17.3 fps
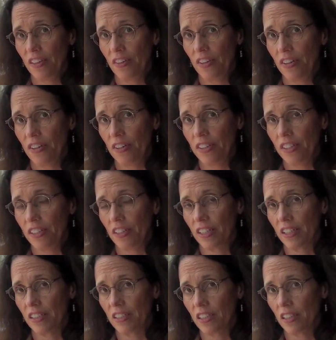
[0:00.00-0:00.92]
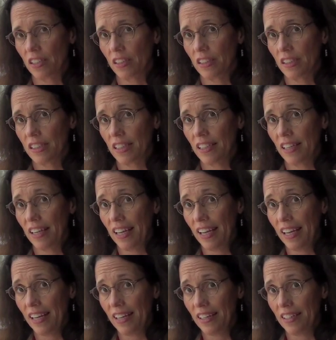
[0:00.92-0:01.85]
their young adult to
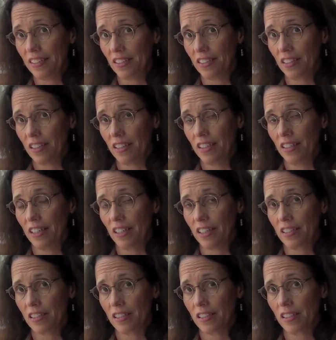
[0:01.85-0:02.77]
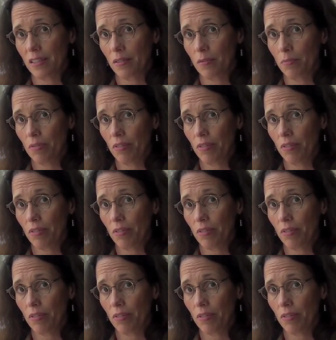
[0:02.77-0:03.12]
hand to the next